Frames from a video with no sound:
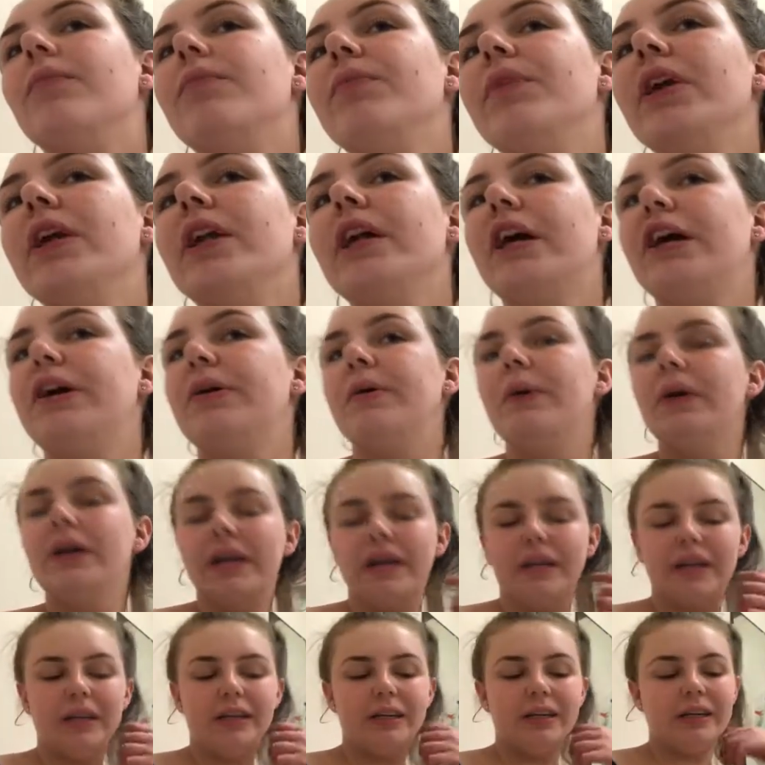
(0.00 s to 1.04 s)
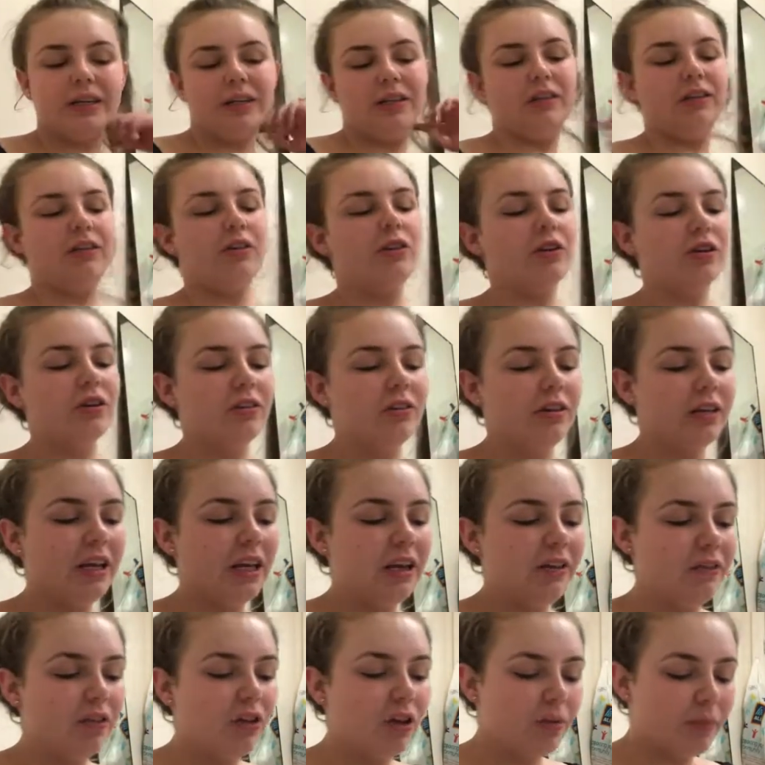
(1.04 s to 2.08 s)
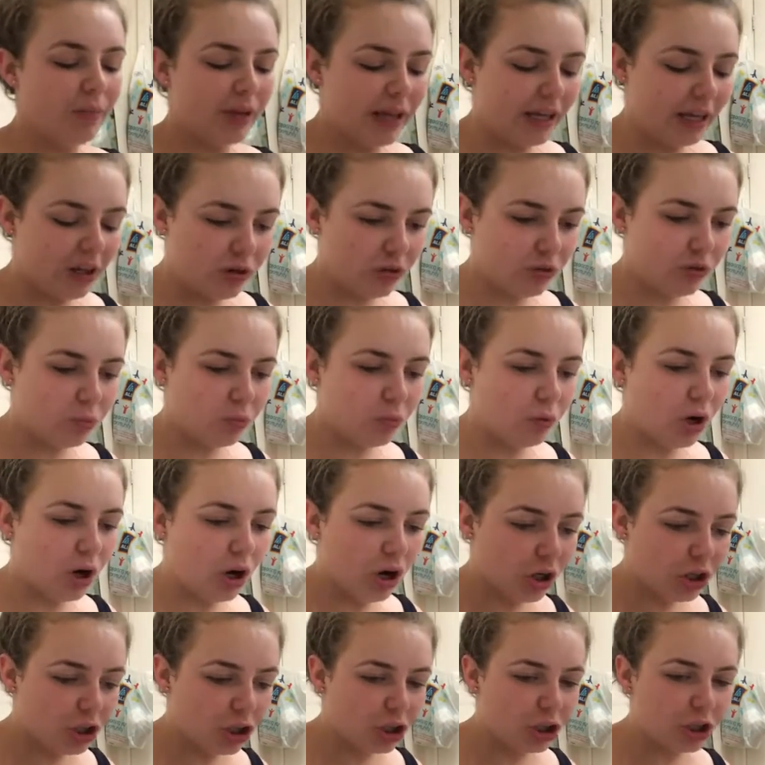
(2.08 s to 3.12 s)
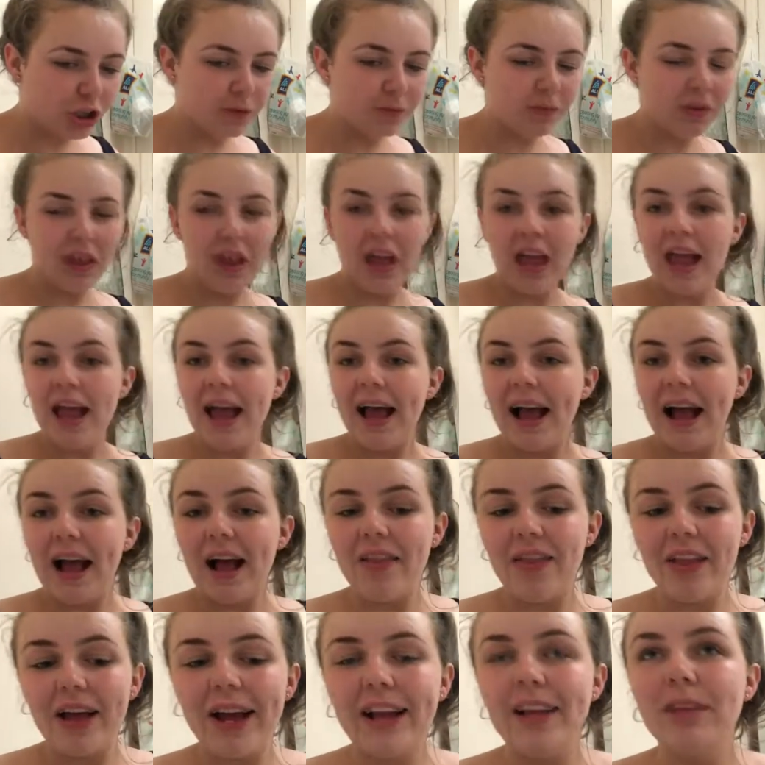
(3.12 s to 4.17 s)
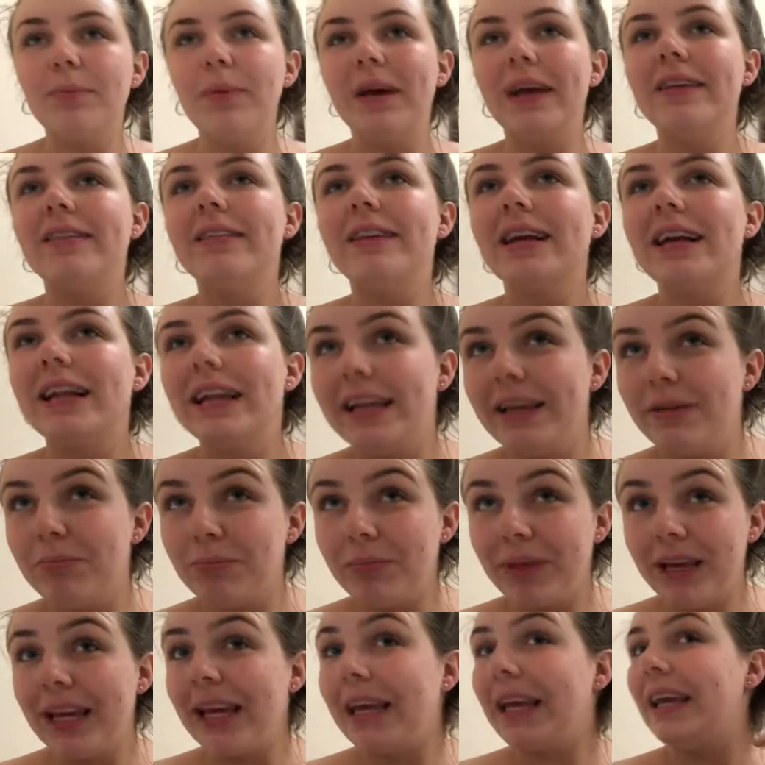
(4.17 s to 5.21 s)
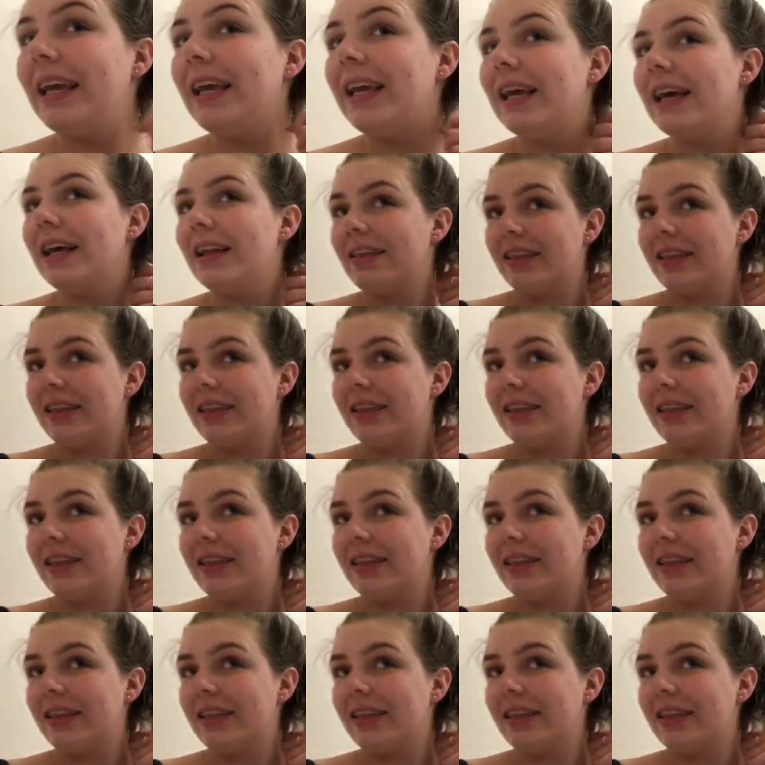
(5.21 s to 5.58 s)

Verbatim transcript: You know, it's good to give them a good wash, and that is basically me.